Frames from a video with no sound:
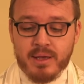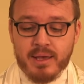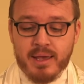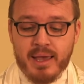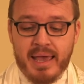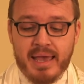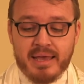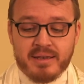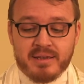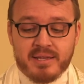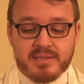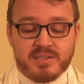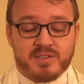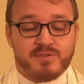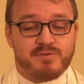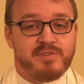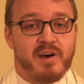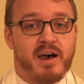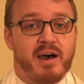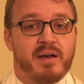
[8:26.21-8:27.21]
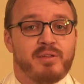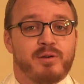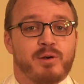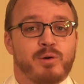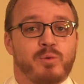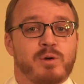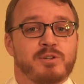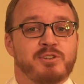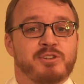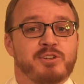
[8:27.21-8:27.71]
and his father
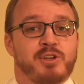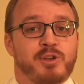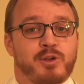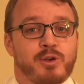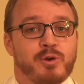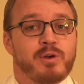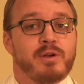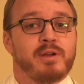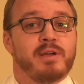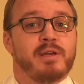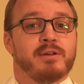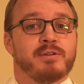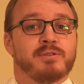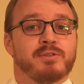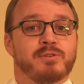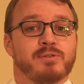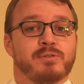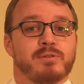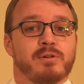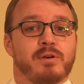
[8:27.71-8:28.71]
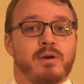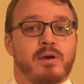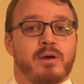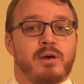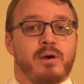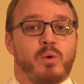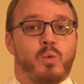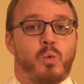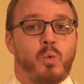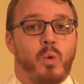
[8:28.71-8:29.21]
was curious
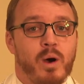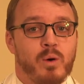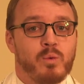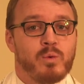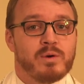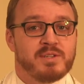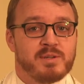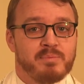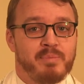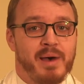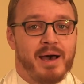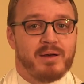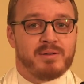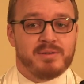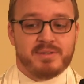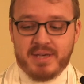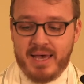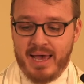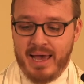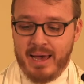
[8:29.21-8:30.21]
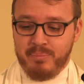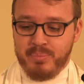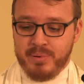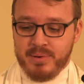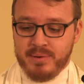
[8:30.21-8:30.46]
what was about to happen.